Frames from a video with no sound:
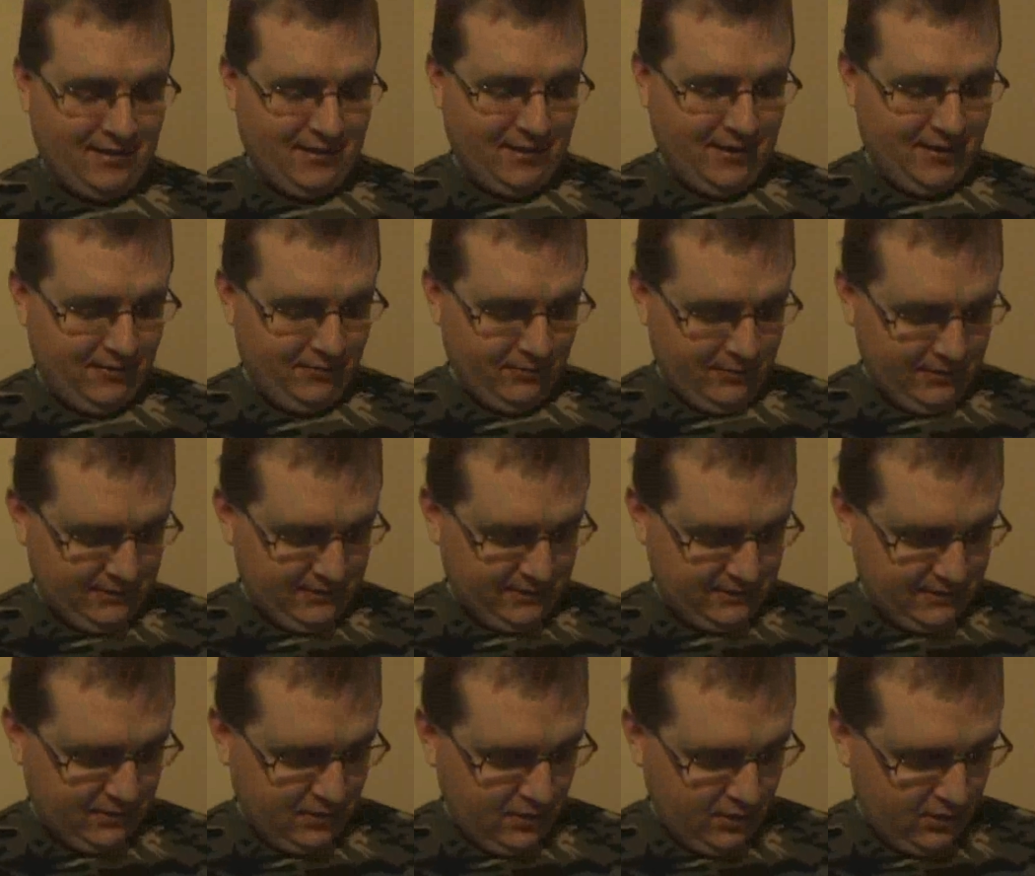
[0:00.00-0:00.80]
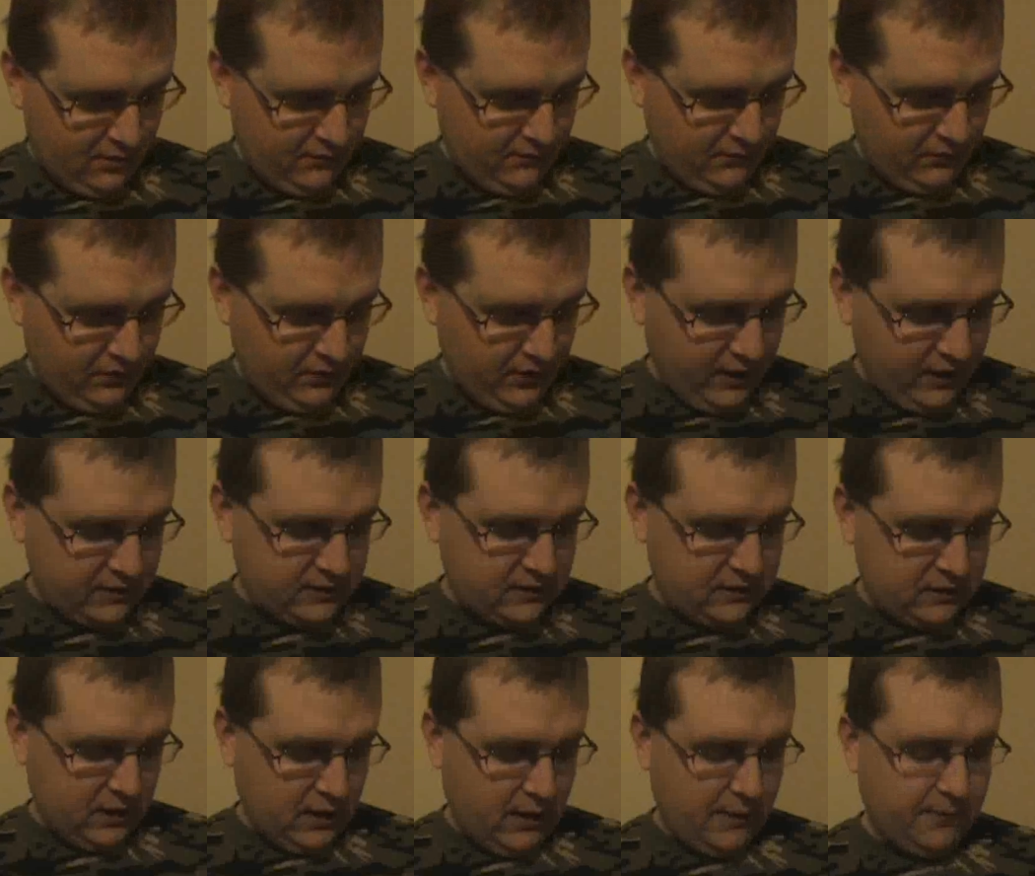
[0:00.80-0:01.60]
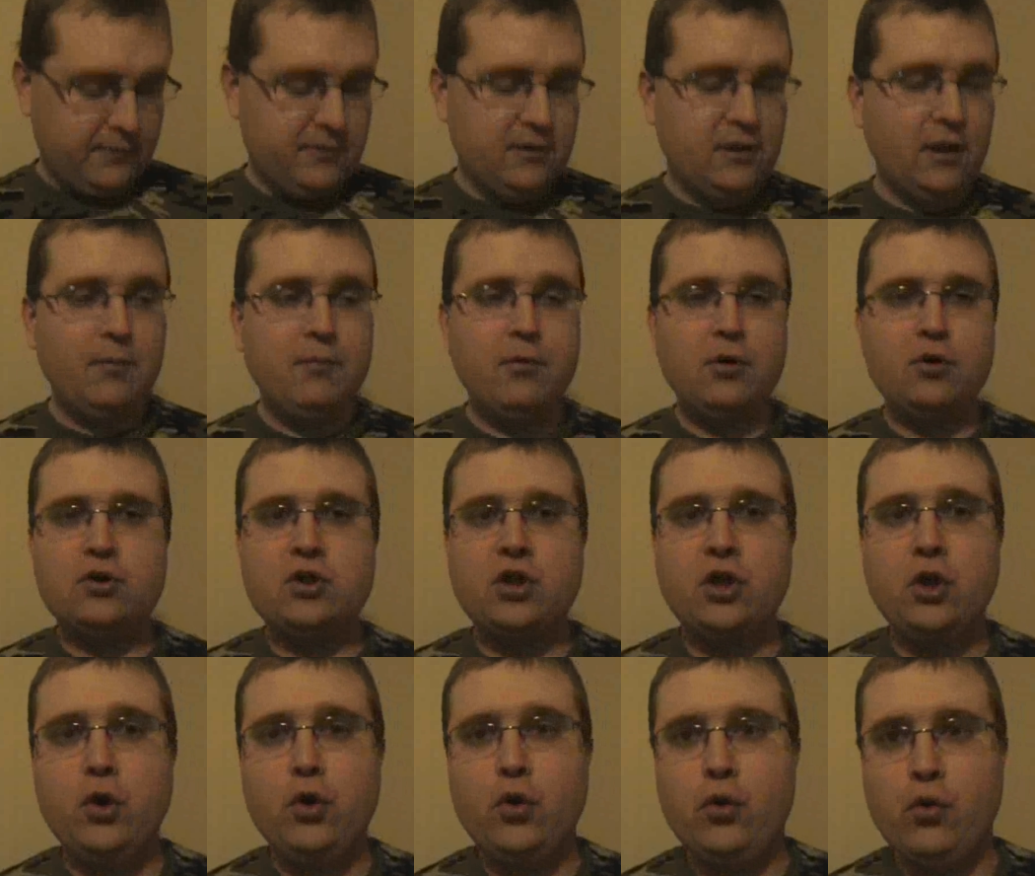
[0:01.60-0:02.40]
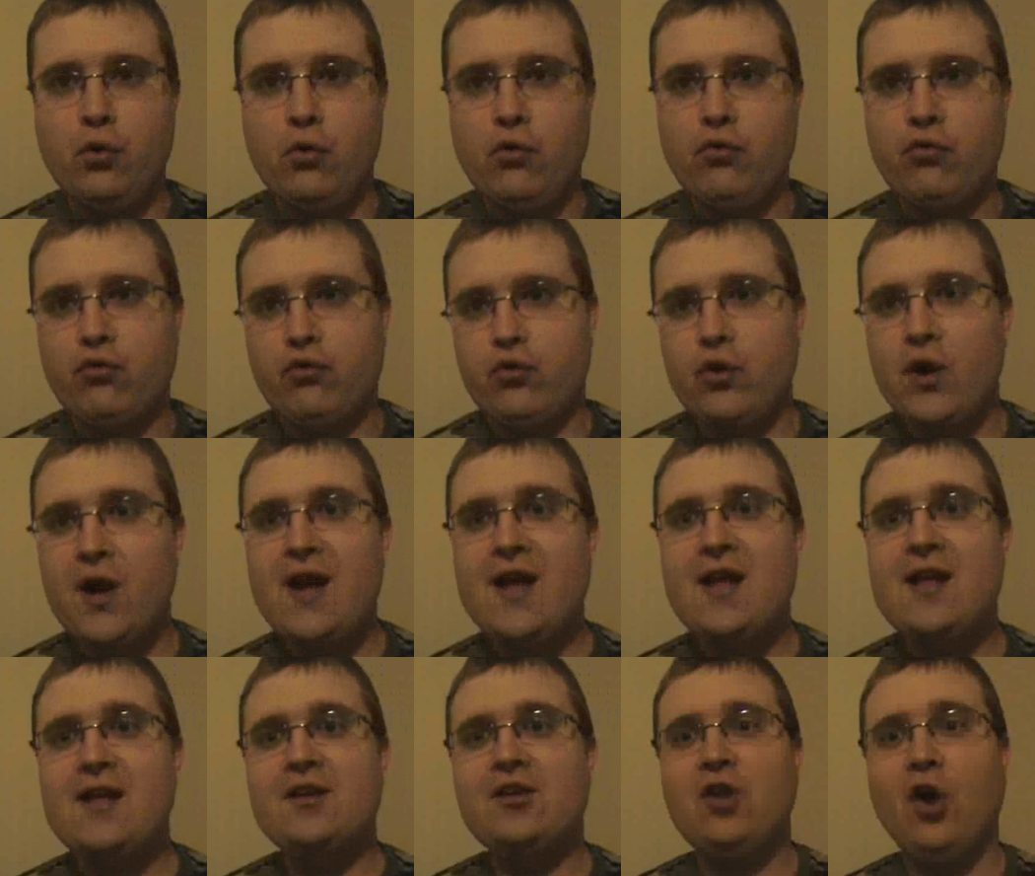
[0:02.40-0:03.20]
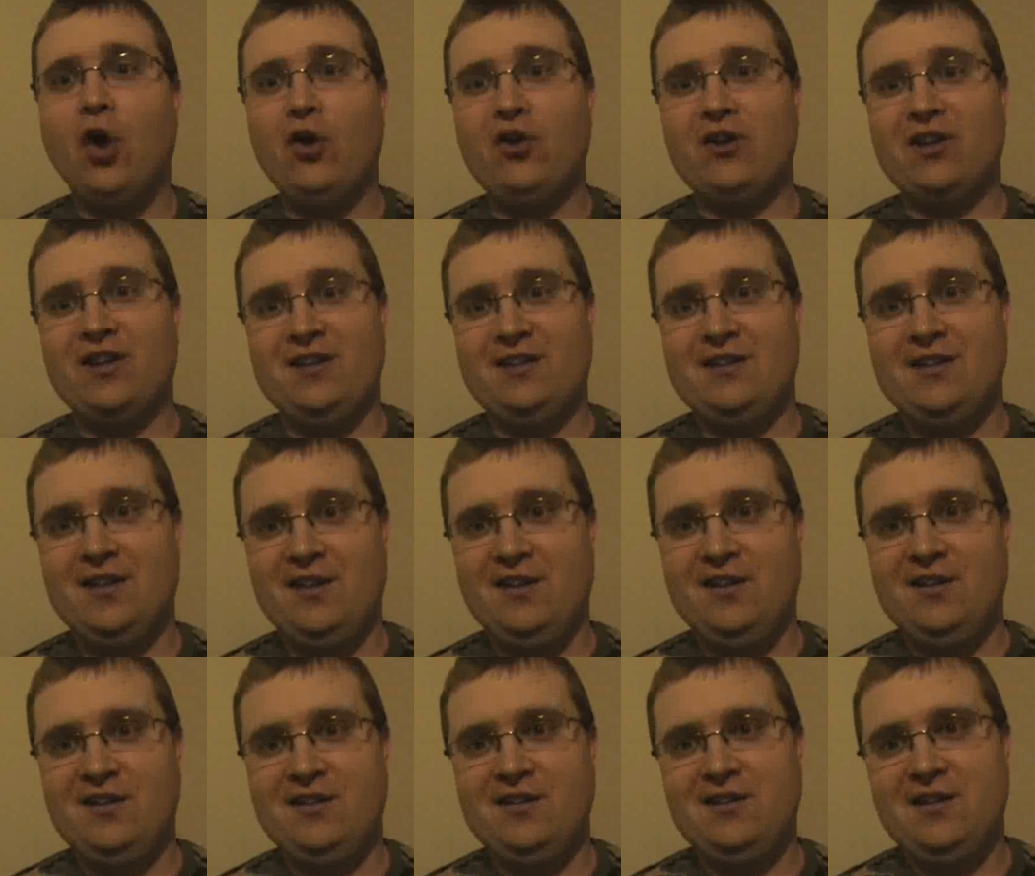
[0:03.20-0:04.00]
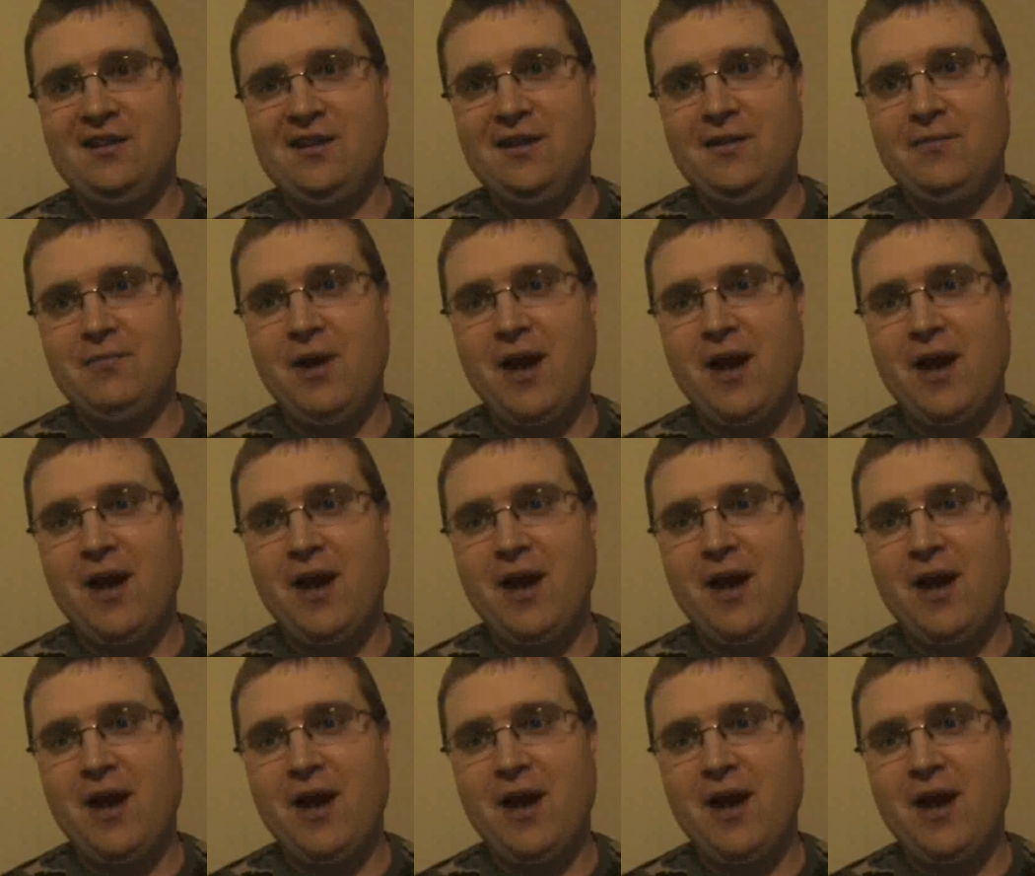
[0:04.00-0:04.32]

Anyways, next up, number two, Fran Tarkenton.